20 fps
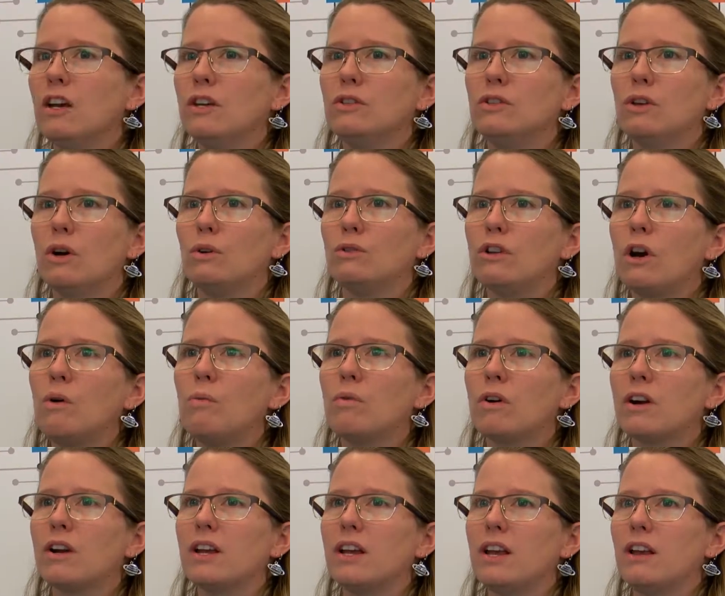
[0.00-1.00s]
So don't
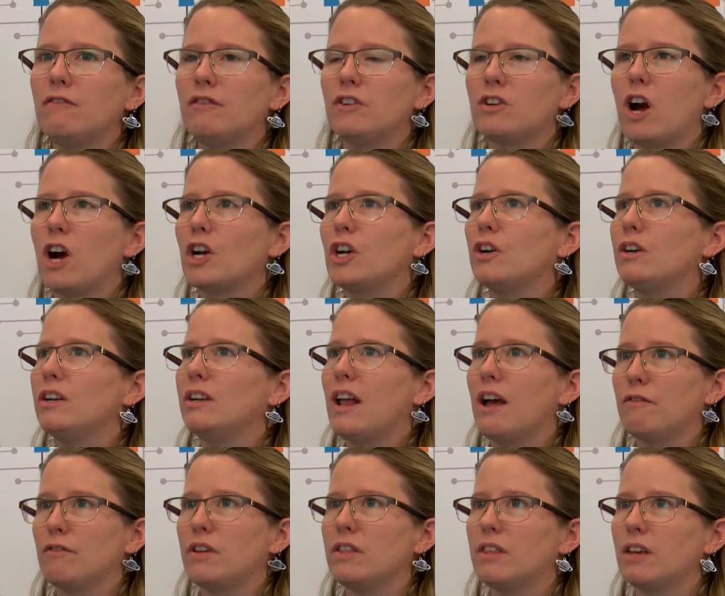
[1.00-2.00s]
worry if you're not good at
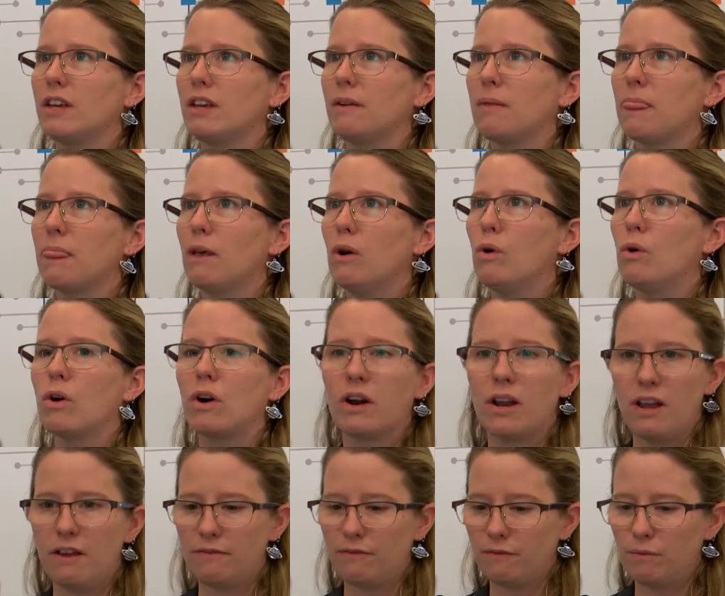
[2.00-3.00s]
everything, or
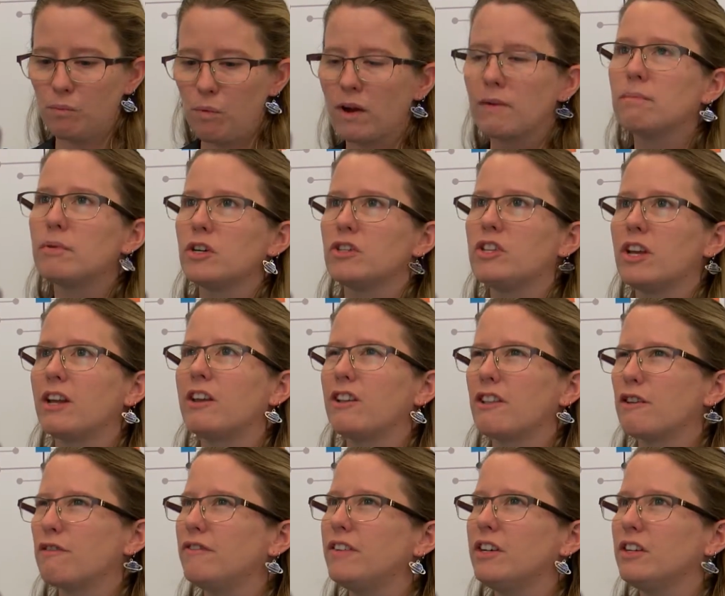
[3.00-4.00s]
if one
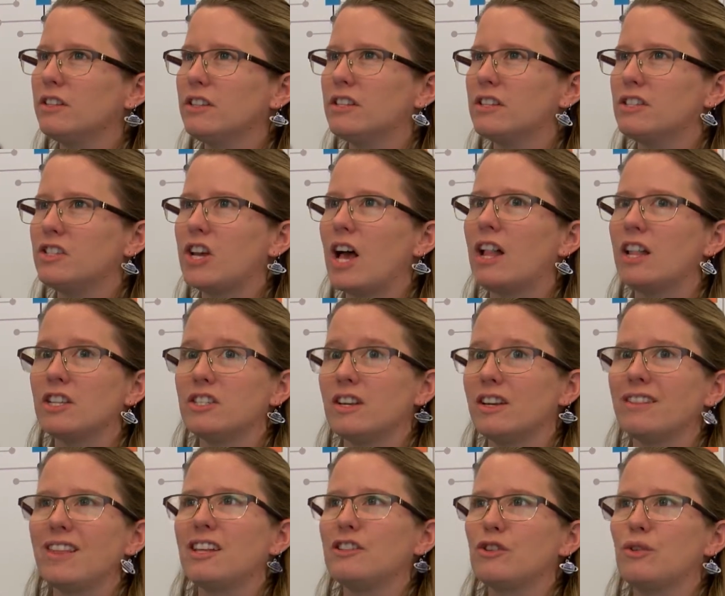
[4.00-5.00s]
particular field is challenging.
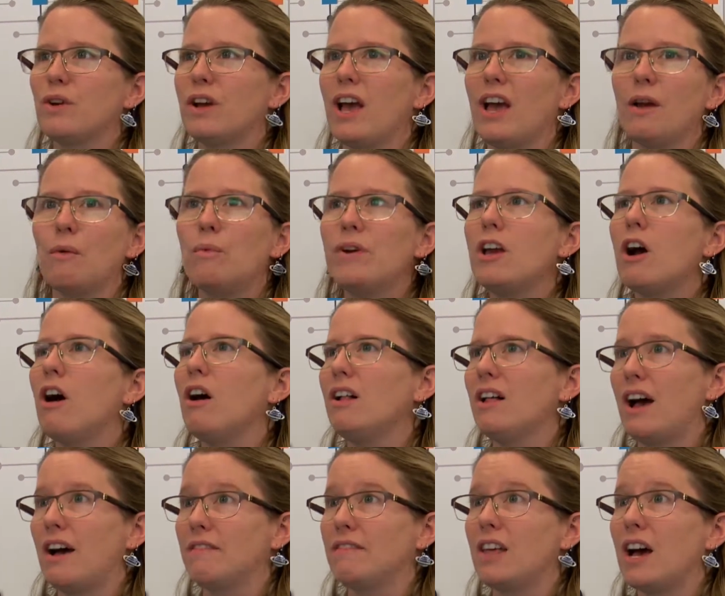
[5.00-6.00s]
That's okay, we all
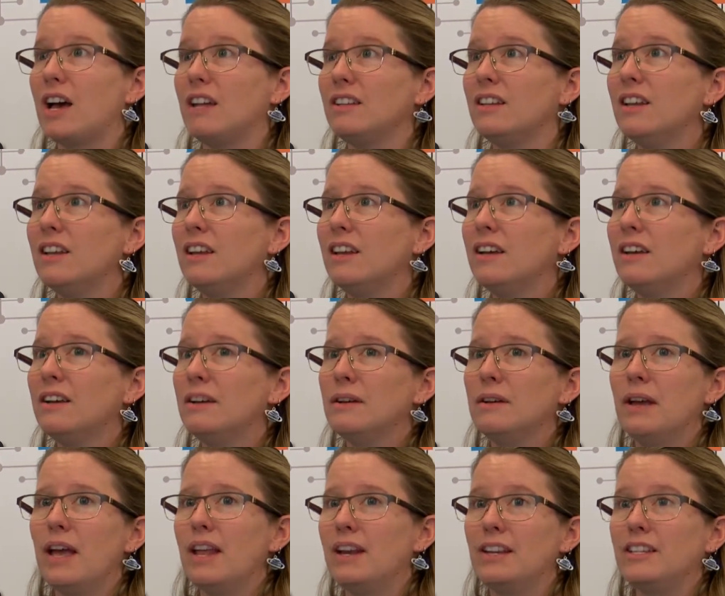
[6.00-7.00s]
have that.
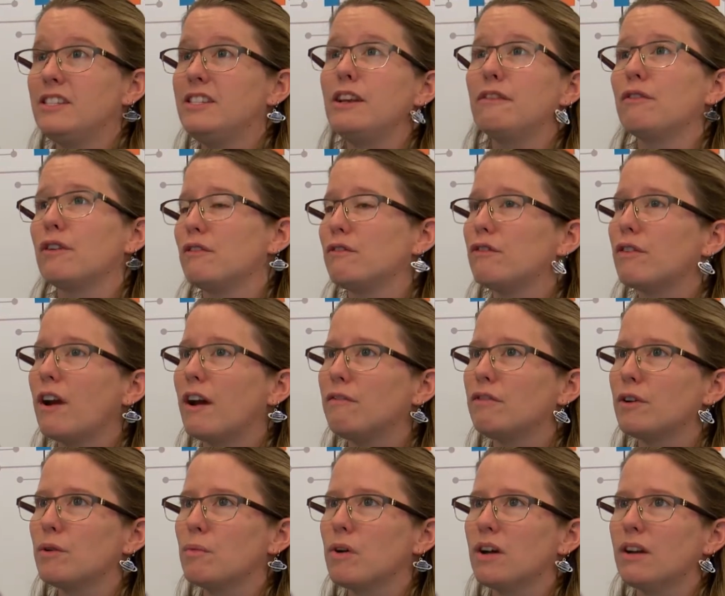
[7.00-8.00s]
And it's different for
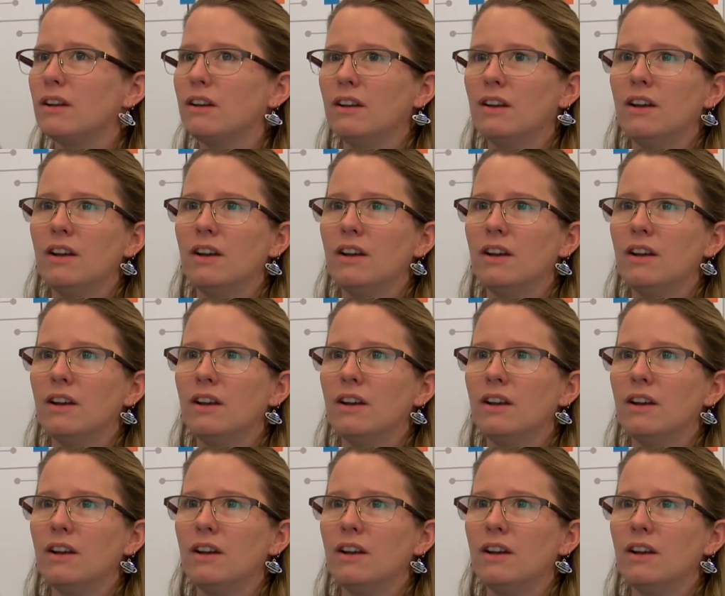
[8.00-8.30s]
everyone.